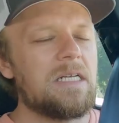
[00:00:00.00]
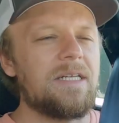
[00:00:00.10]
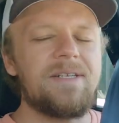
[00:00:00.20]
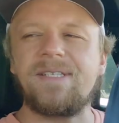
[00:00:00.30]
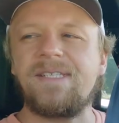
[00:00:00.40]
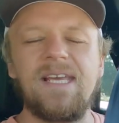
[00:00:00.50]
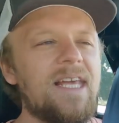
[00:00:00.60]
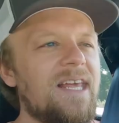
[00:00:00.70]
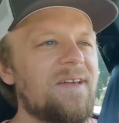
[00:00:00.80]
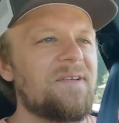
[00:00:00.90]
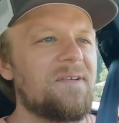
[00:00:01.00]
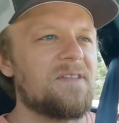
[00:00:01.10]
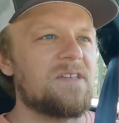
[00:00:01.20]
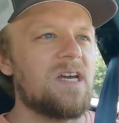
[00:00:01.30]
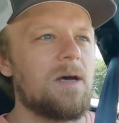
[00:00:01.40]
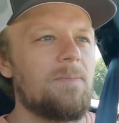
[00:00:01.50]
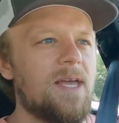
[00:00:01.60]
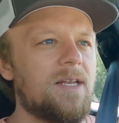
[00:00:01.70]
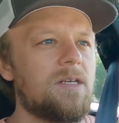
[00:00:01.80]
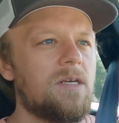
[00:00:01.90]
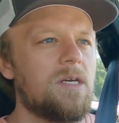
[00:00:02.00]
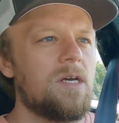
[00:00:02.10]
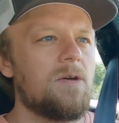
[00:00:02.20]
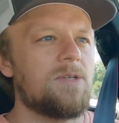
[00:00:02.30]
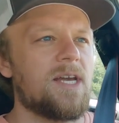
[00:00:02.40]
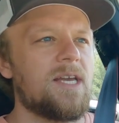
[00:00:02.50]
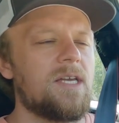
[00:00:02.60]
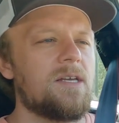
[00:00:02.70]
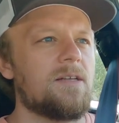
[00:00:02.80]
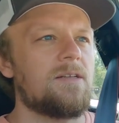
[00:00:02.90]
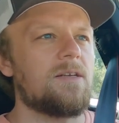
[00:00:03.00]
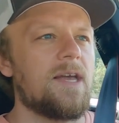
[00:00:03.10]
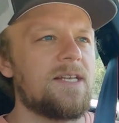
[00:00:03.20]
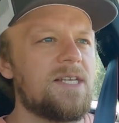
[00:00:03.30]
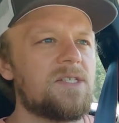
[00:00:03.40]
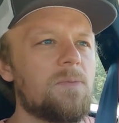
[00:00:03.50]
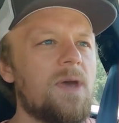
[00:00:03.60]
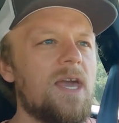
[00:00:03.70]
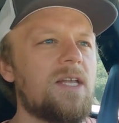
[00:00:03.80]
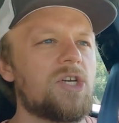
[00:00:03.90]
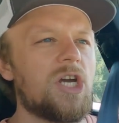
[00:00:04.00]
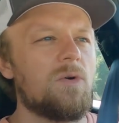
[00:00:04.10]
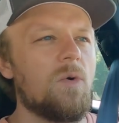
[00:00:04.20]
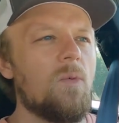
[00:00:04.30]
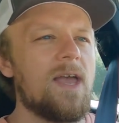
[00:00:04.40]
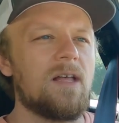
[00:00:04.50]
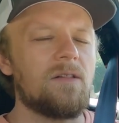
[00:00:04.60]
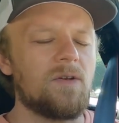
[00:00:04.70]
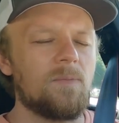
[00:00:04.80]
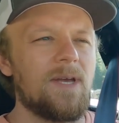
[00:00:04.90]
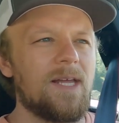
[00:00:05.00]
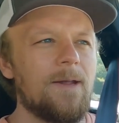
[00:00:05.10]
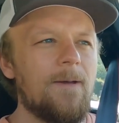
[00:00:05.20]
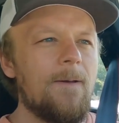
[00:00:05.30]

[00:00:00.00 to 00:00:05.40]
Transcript: A little zingy at the top end, which I anticipate to go away a little bit.